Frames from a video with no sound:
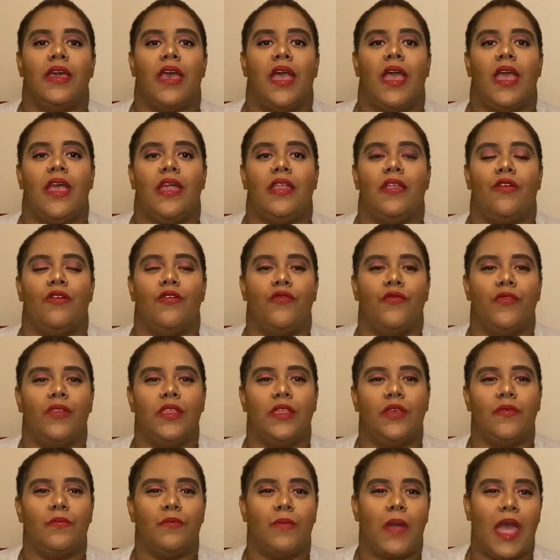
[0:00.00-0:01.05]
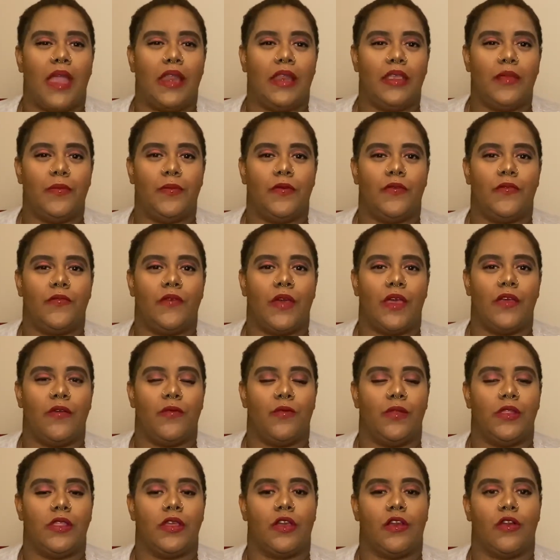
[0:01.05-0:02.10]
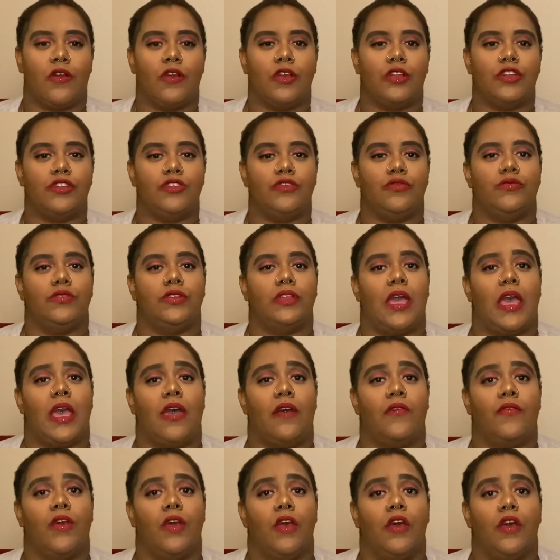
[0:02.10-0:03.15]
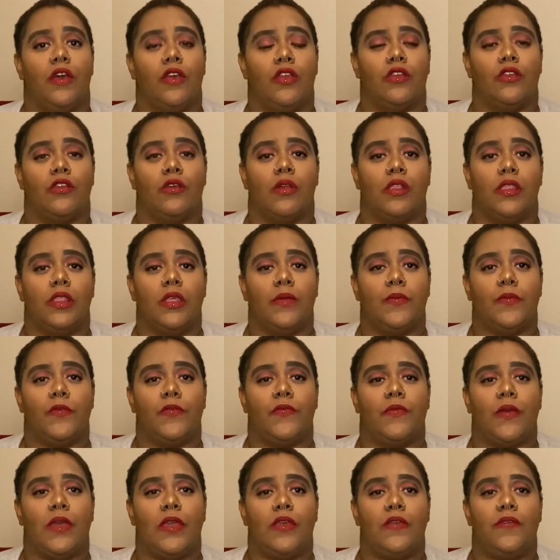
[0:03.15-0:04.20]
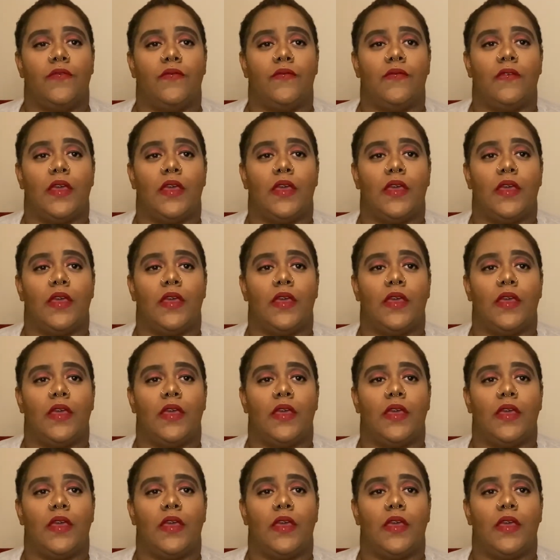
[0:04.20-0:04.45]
and hopefully my leap of faith will encourage you to have your leap of faith.